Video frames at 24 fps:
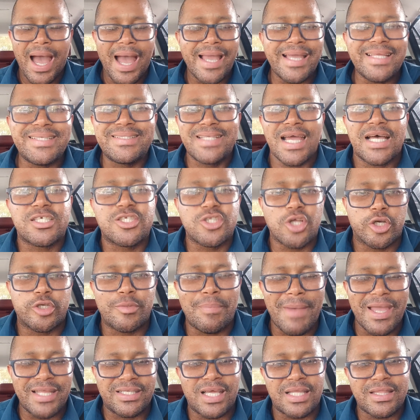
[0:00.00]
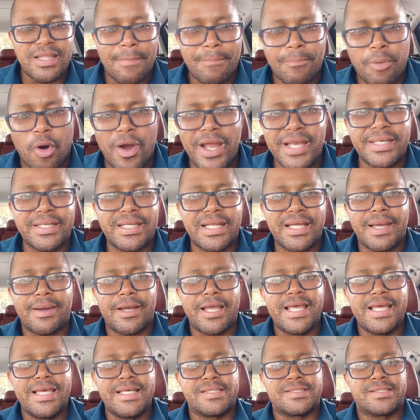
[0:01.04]
it does not matter. The point
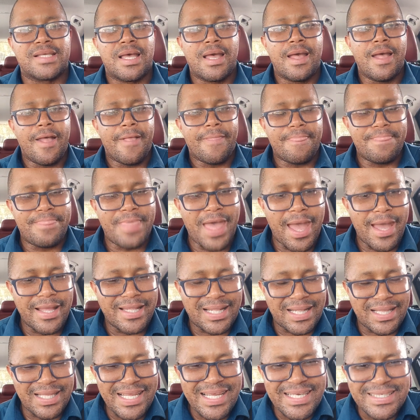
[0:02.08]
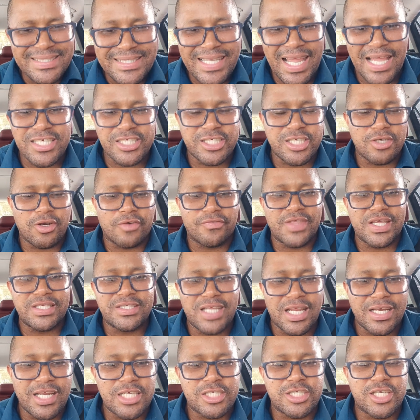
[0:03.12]
is the intention of the
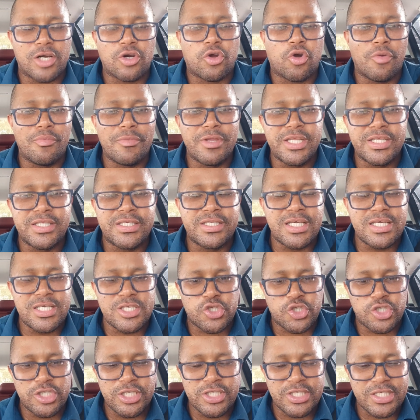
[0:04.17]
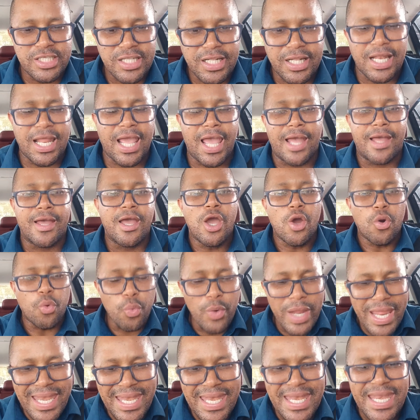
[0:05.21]
international community is clear.
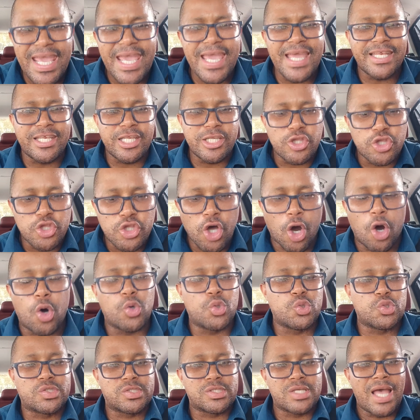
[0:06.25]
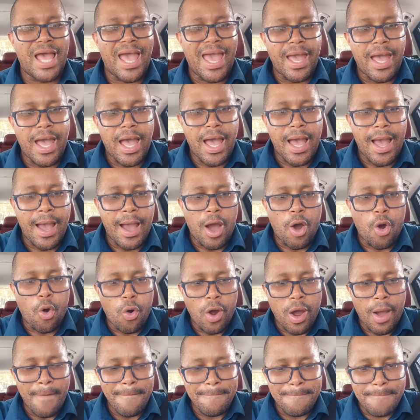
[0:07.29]
We need those
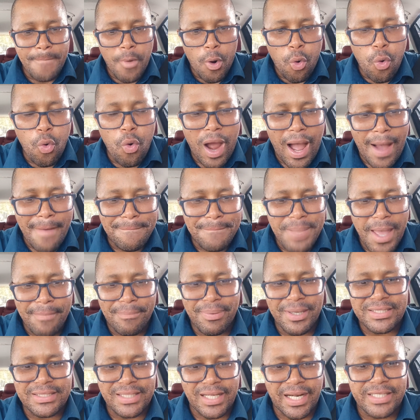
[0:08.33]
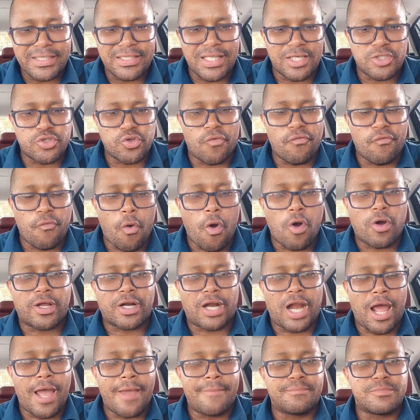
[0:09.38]
who are perpetrators of war
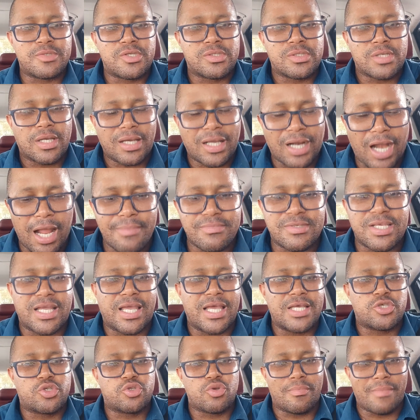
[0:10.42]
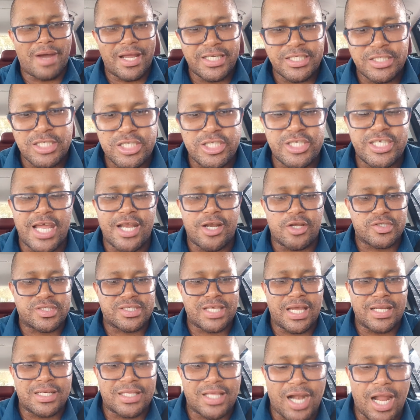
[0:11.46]
crimes, crimes against humanity,
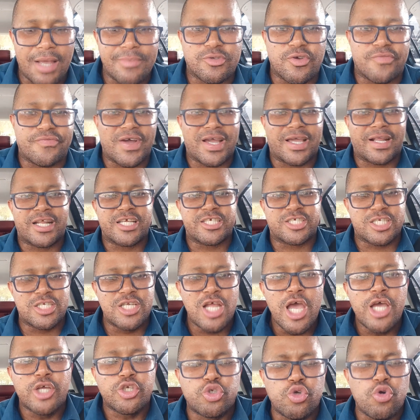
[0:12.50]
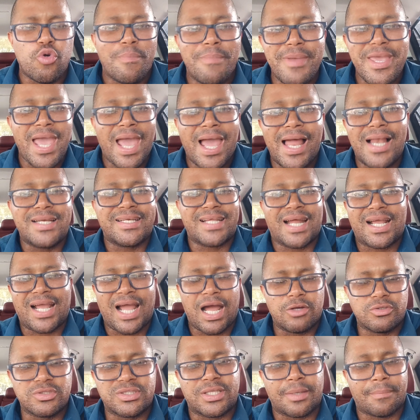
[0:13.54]
genocide, crimes of aggression, to be held
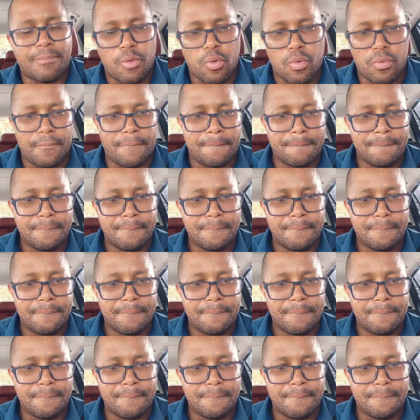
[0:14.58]
accountable,